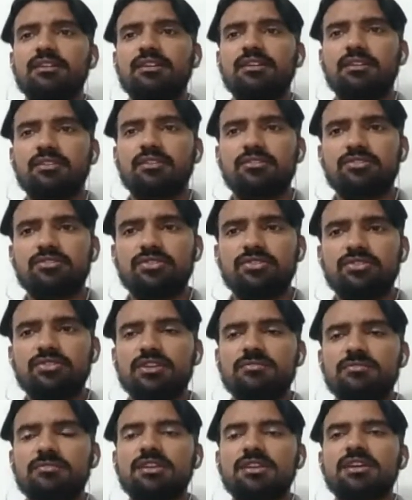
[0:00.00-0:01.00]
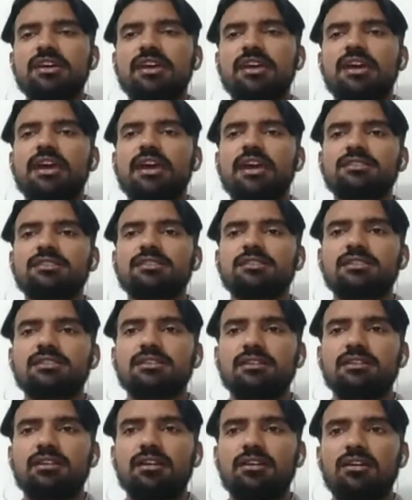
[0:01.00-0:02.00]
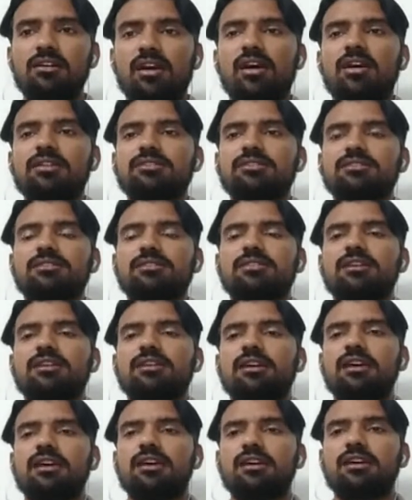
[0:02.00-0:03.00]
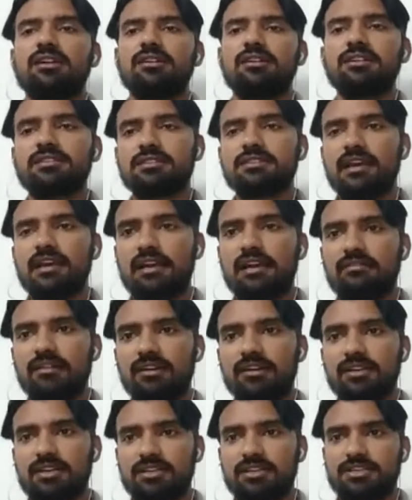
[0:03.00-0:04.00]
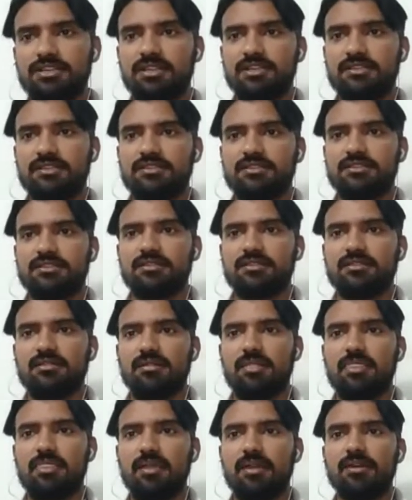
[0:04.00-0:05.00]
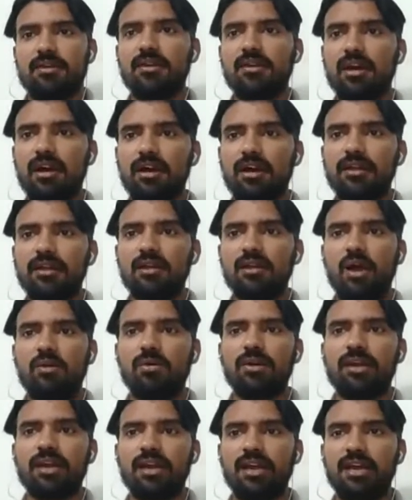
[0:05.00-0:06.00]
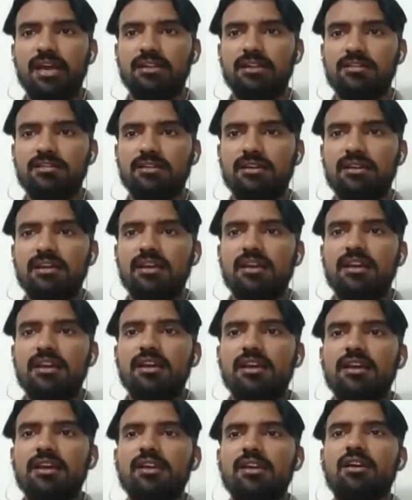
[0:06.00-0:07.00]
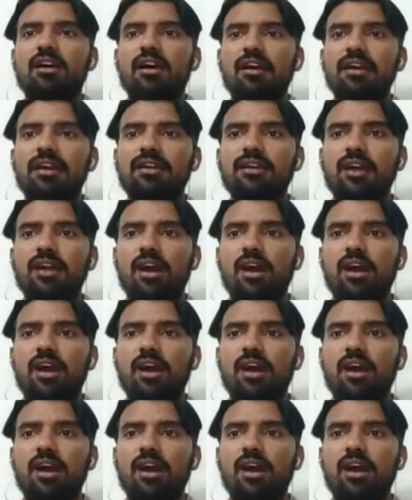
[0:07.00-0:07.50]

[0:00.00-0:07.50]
social media has a lot disadvantages regarding our health, regarding uh,